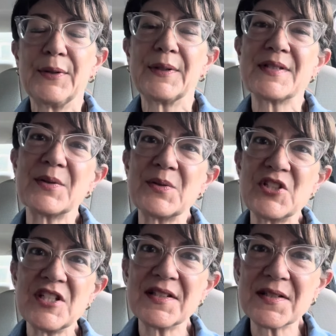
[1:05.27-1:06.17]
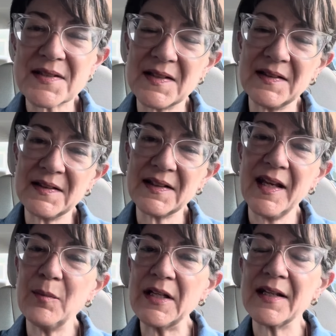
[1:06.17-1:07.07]
so Jesus
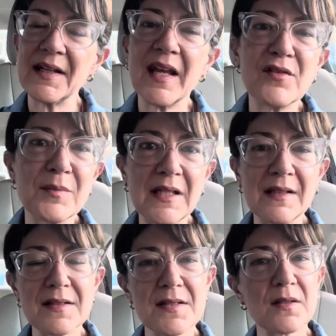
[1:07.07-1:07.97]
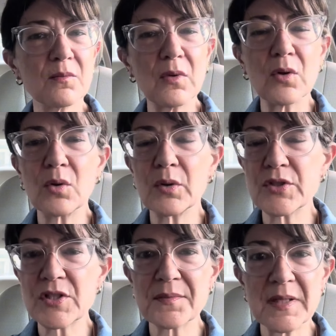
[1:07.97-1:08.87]
came in and gave me some
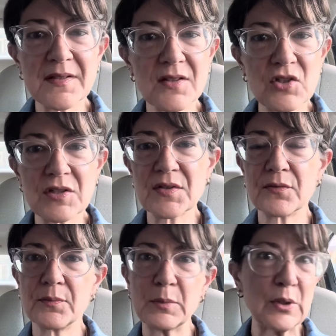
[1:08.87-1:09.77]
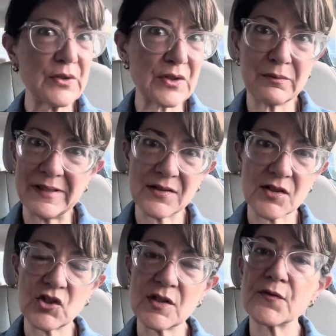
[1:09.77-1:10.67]
gorgeous messages, personal
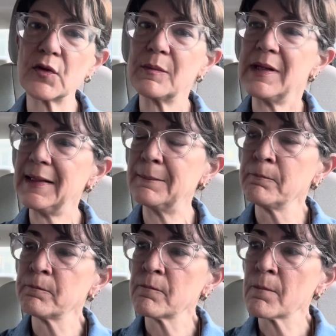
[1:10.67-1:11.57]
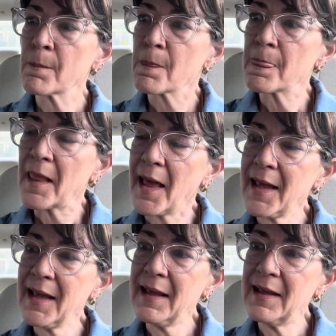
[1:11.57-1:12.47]
messages for me.
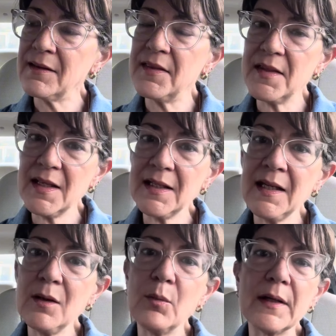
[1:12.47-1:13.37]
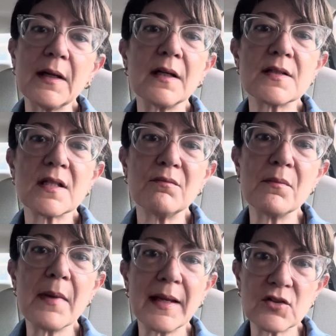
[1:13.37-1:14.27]
And then he went on to
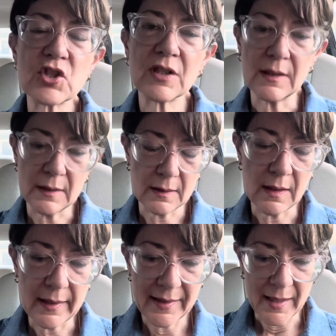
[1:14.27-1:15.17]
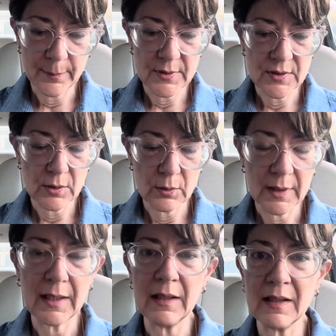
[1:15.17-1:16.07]
mention an episode
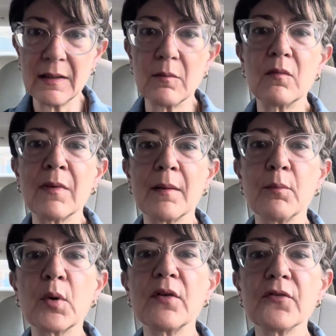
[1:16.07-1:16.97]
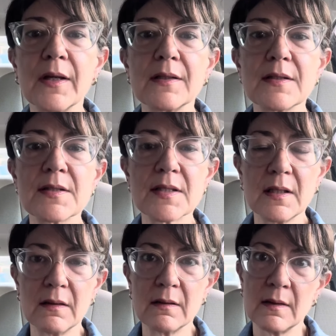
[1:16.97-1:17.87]
in my boyfriend's
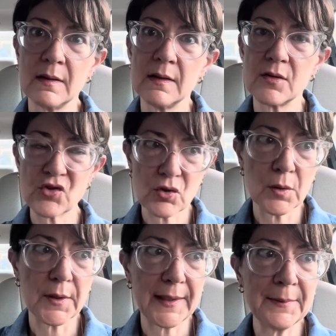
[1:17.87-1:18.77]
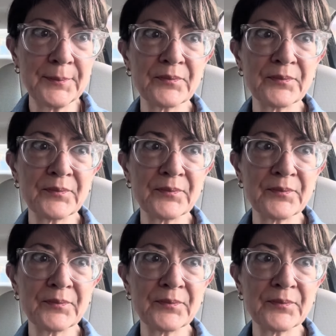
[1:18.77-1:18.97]
story